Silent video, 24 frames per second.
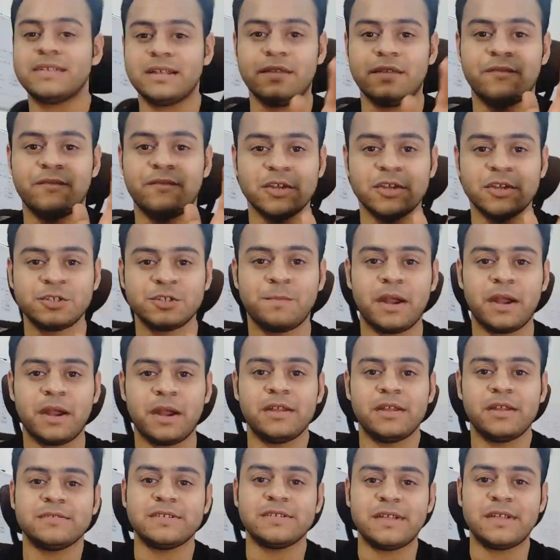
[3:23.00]
first part
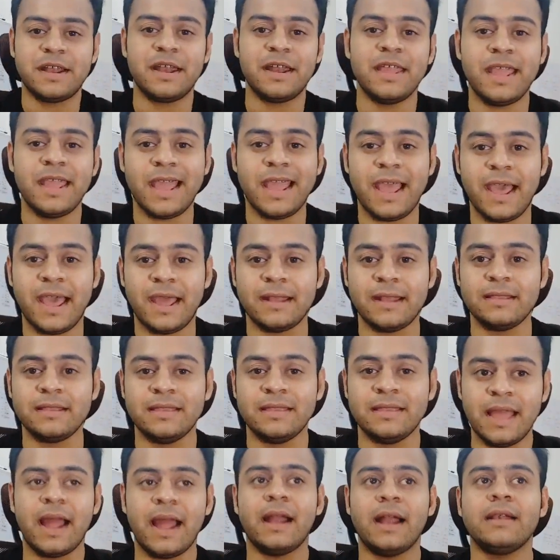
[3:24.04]
is ready, and
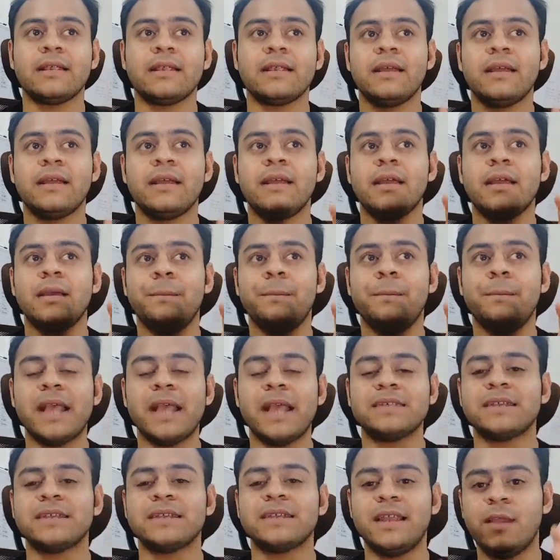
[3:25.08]
that
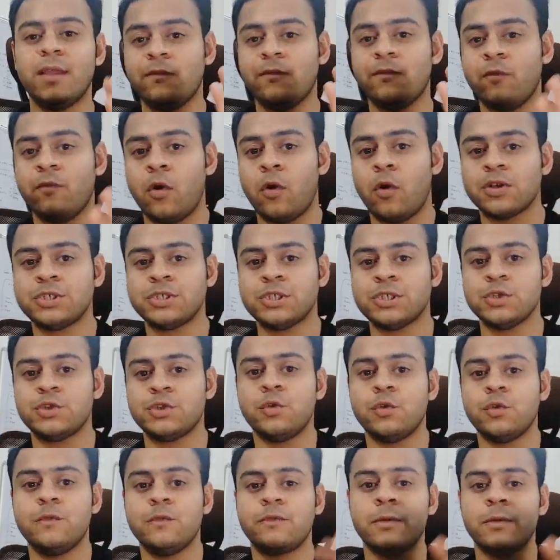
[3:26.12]
basically walks you
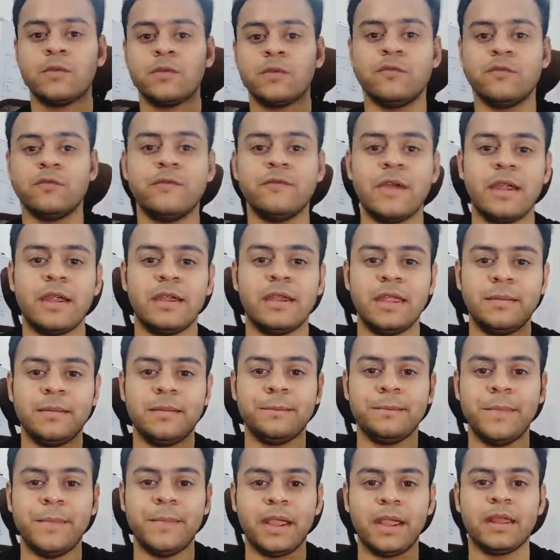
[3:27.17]
through from the very
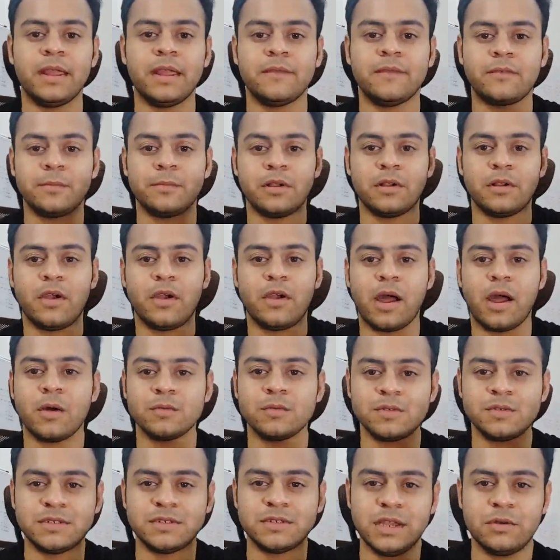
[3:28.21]
beginning, from the
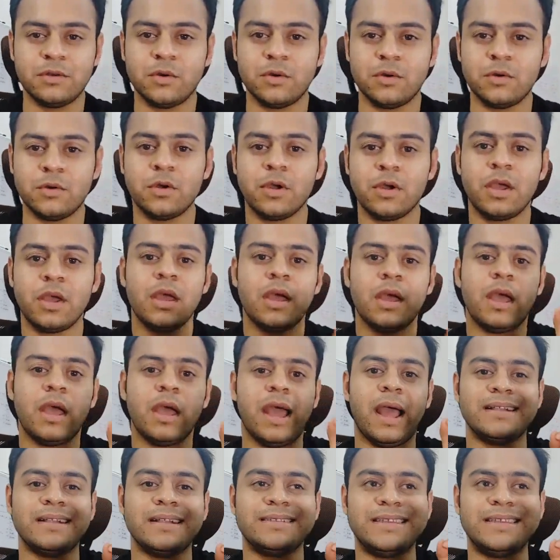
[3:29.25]
ground zero,
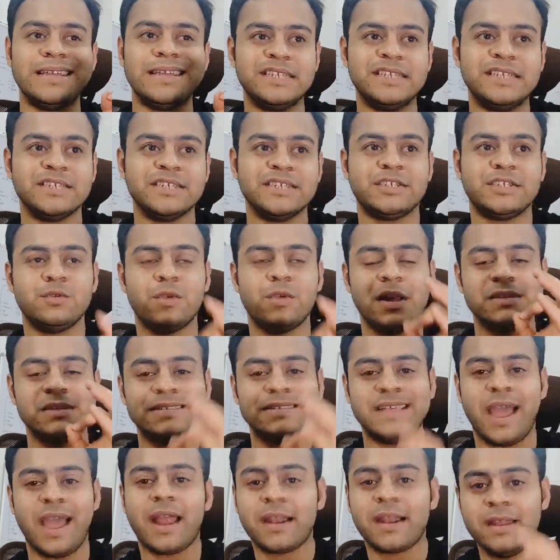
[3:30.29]
and teaches you
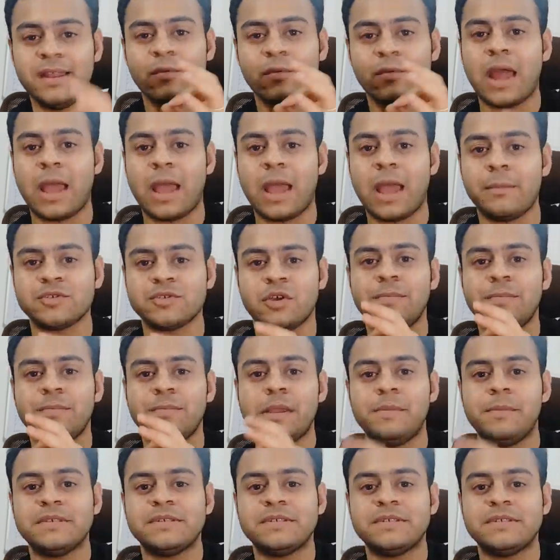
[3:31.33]
exactly what Amazon
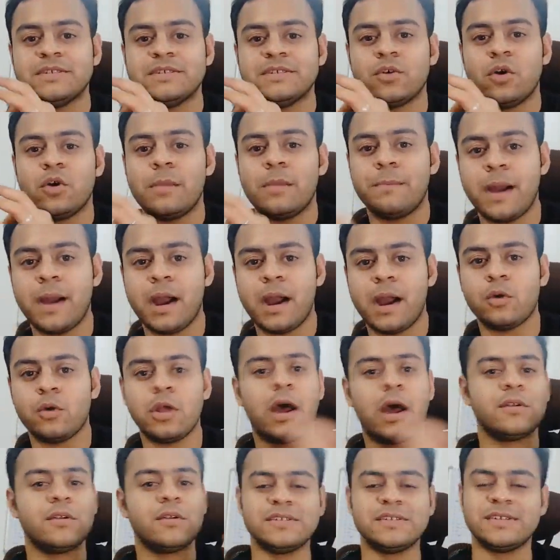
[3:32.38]
PPC is all about.
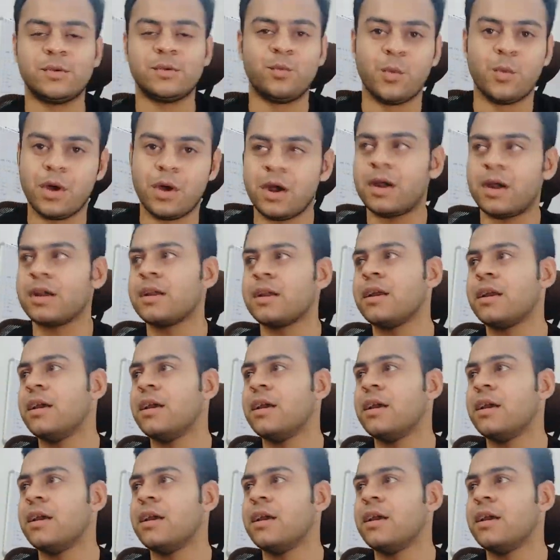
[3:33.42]
How does it work?